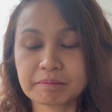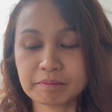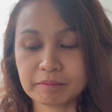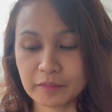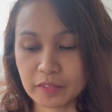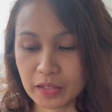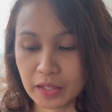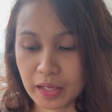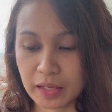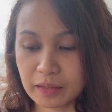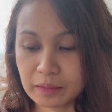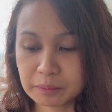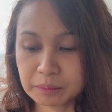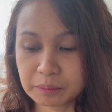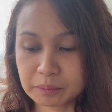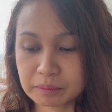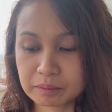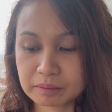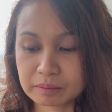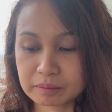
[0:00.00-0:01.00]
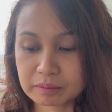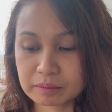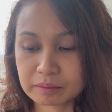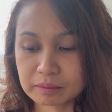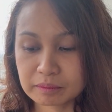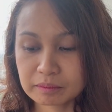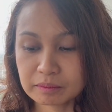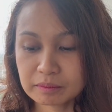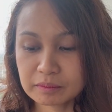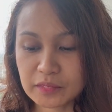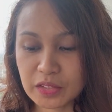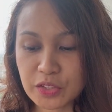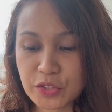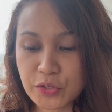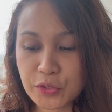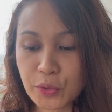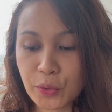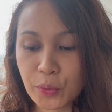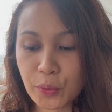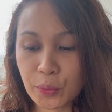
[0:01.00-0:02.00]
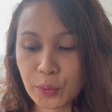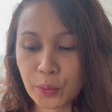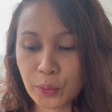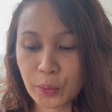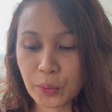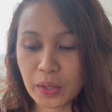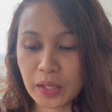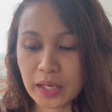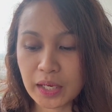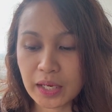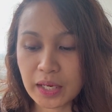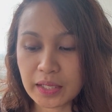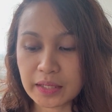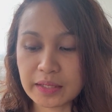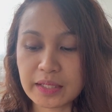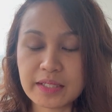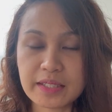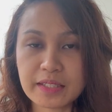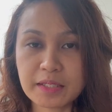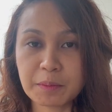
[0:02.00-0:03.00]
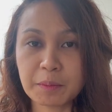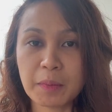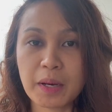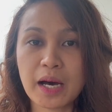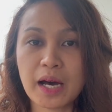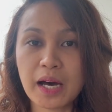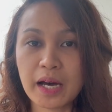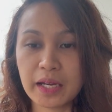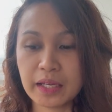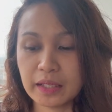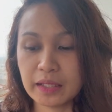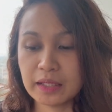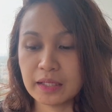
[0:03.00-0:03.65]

Okay, so this is my